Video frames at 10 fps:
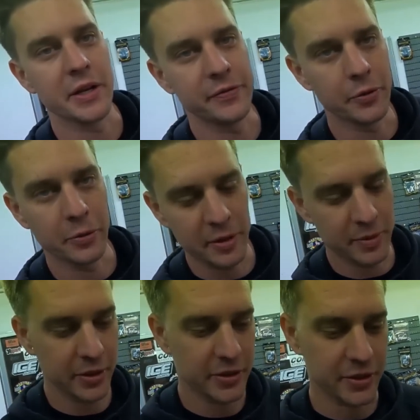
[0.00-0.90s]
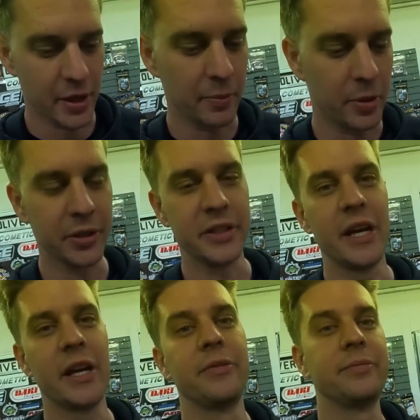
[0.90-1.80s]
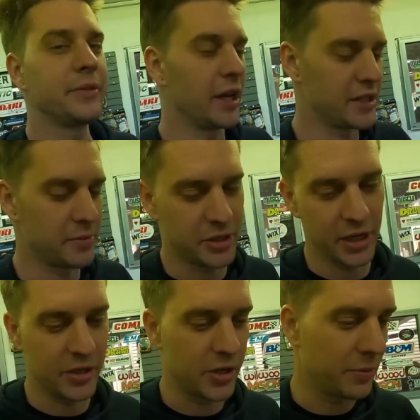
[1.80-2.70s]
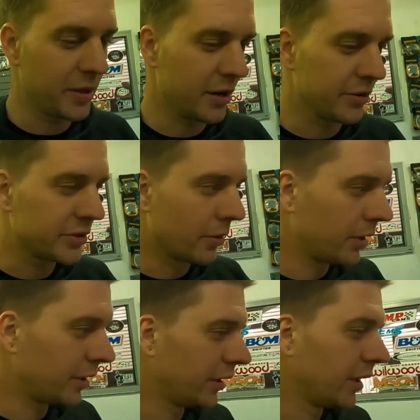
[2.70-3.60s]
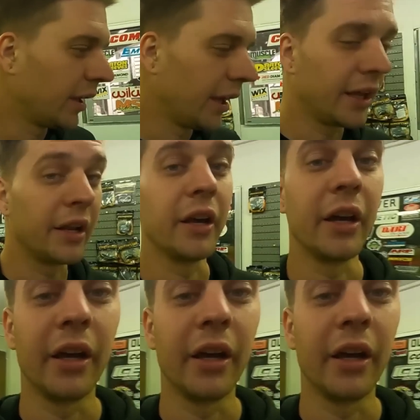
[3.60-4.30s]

getting a full rebuild, so it's time to pull it down, get it to machine shop, get it all sorted, and